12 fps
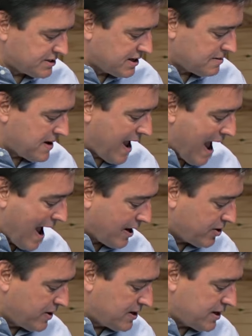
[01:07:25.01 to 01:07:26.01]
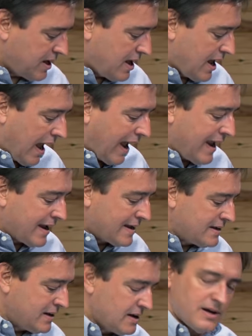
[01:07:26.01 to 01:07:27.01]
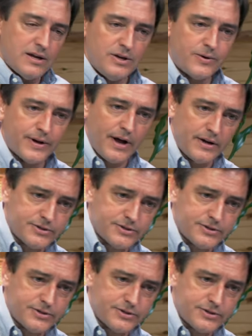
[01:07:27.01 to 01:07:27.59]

It's going to be accurate, and you can